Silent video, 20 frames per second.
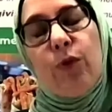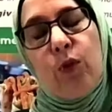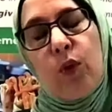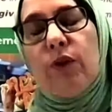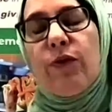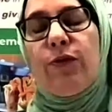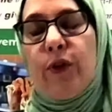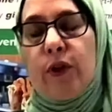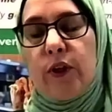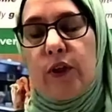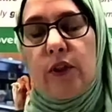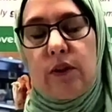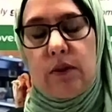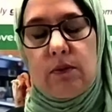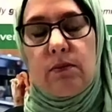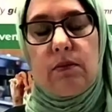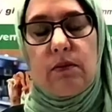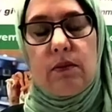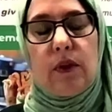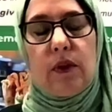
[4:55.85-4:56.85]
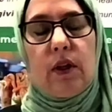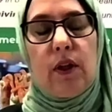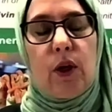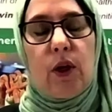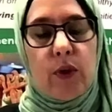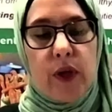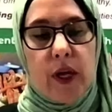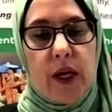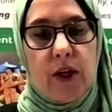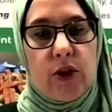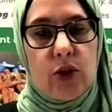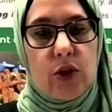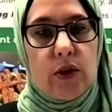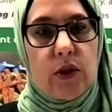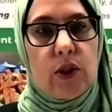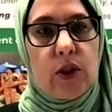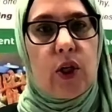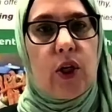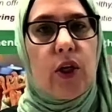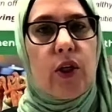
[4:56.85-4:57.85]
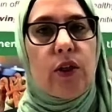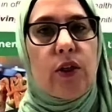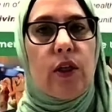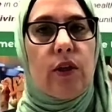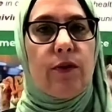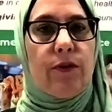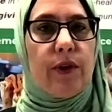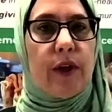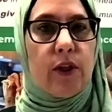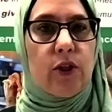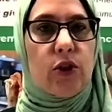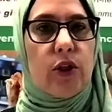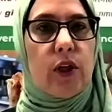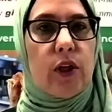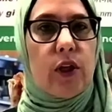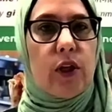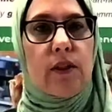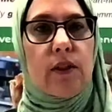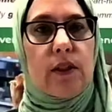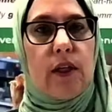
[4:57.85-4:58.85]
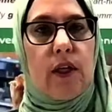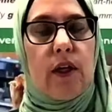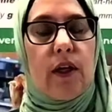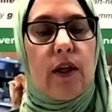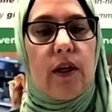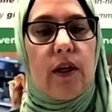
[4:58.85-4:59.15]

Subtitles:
Well, first location search and franchise